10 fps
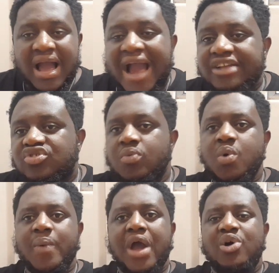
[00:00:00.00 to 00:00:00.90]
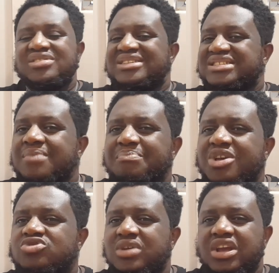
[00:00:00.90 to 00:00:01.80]
I thought we were on the same
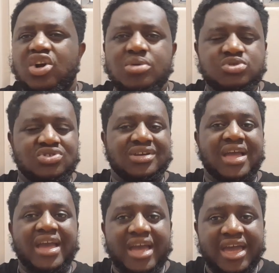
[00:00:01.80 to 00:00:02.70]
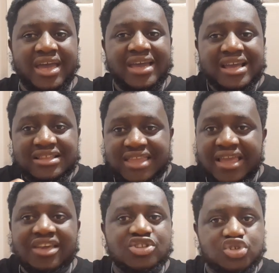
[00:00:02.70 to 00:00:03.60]
page when it comes to
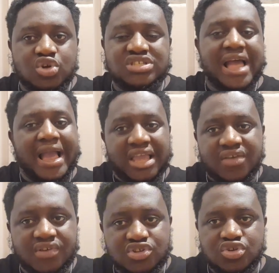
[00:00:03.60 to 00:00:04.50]
taking jokes and giving